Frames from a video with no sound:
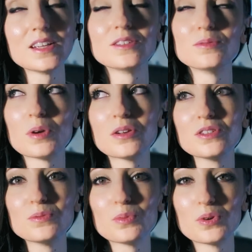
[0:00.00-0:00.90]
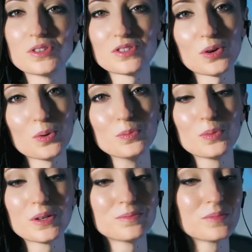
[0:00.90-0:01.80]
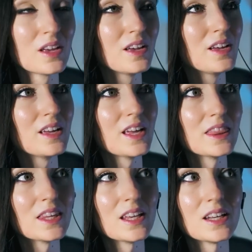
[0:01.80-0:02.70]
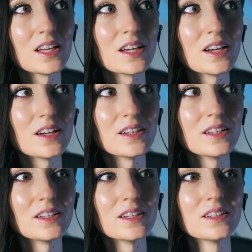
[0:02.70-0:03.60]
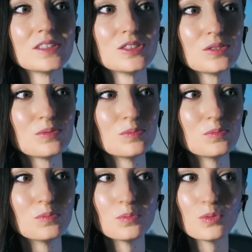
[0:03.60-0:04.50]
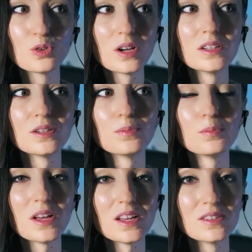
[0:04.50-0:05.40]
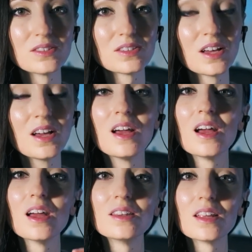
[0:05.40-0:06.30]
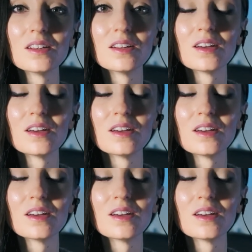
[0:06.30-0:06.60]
In melt and pour soap, and then I created a base, and then